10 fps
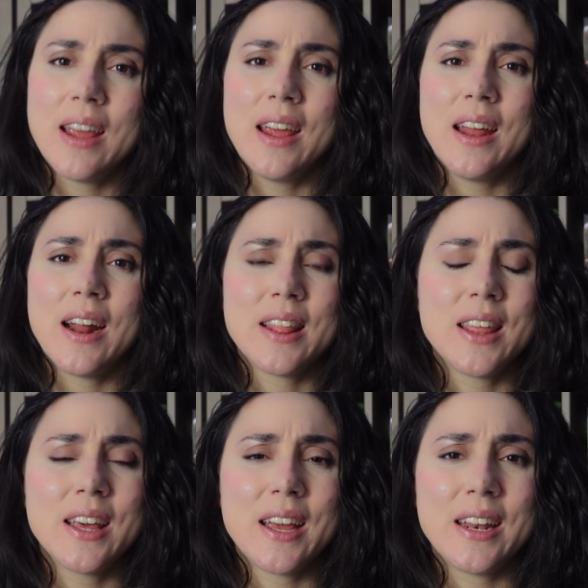And I
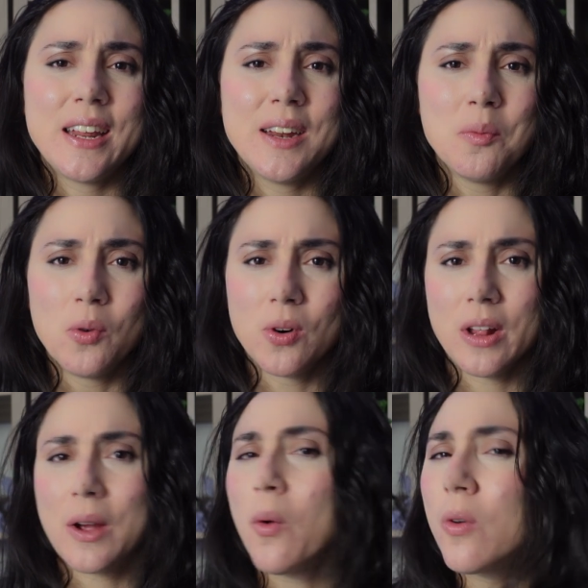think it needed more
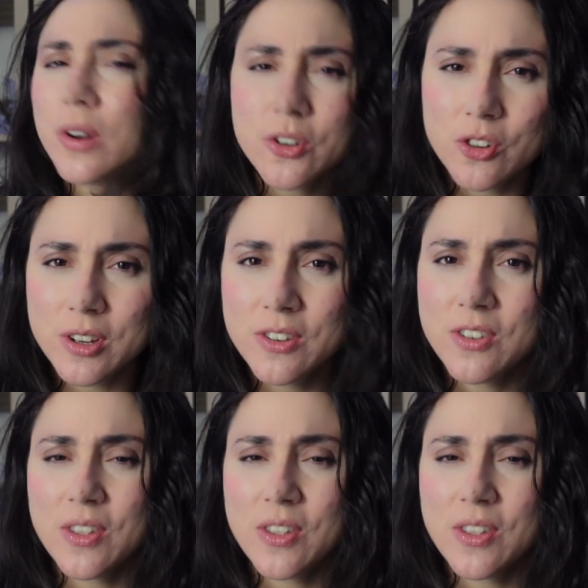like oranges.